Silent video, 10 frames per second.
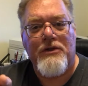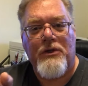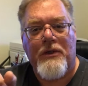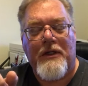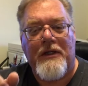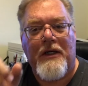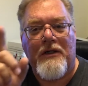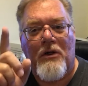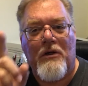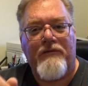so you can
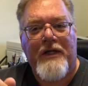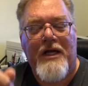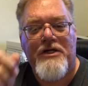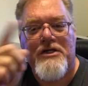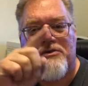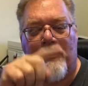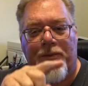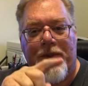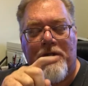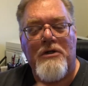get notifications
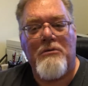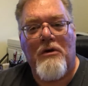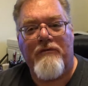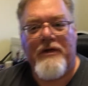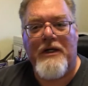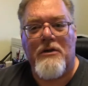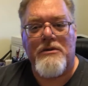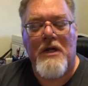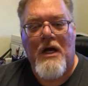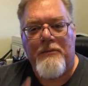when we do more
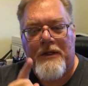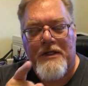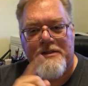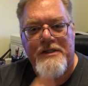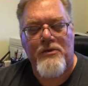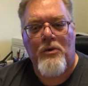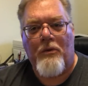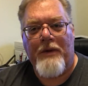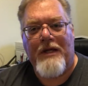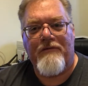videos, because this one
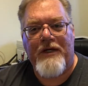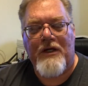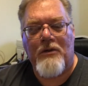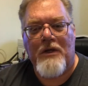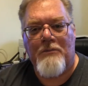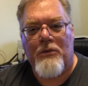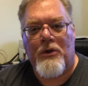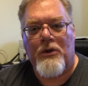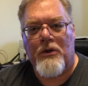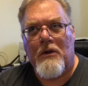will make video
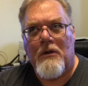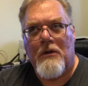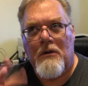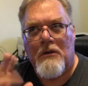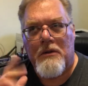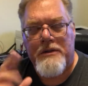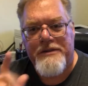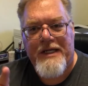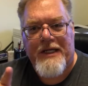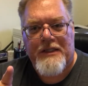number
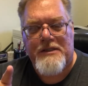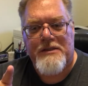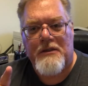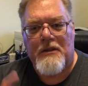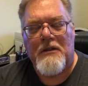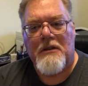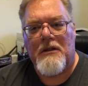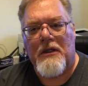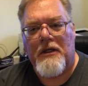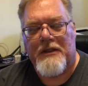6
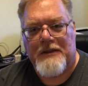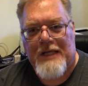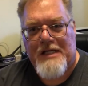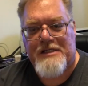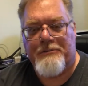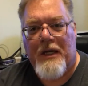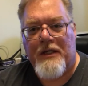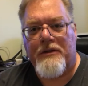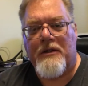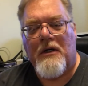in the last
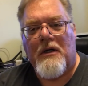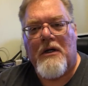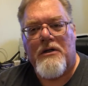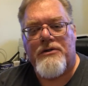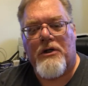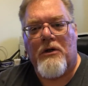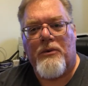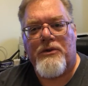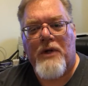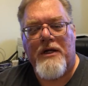month. So
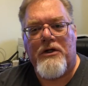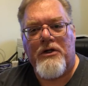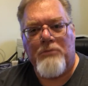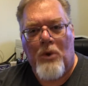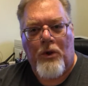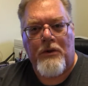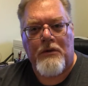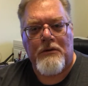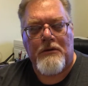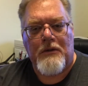we're trying to do
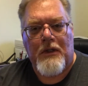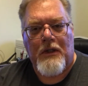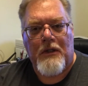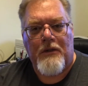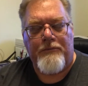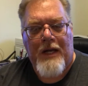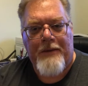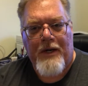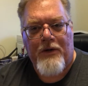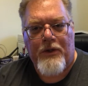more.
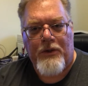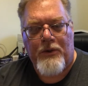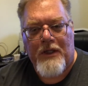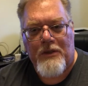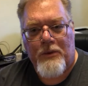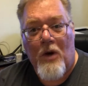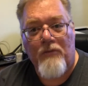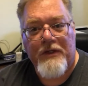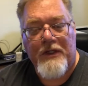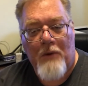Pam and I are going to do another one
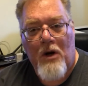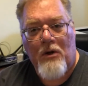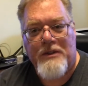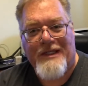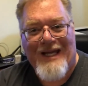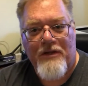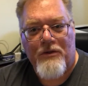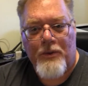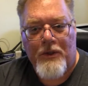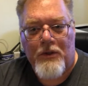hopefully tomorrow
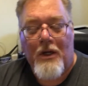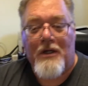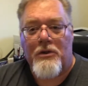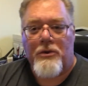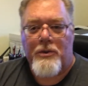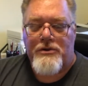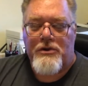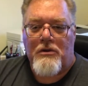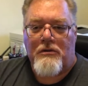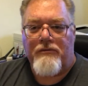together. We're going to go out to the
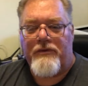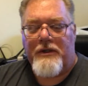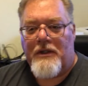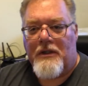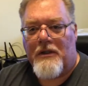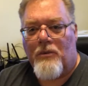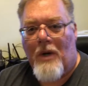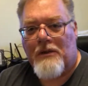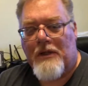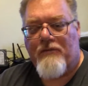reserve, the
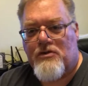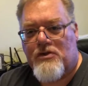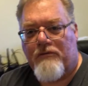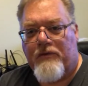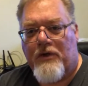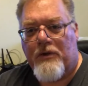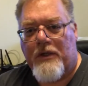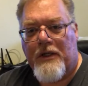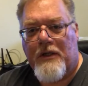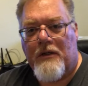wildlife reserve
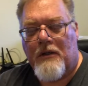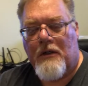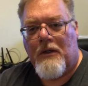here in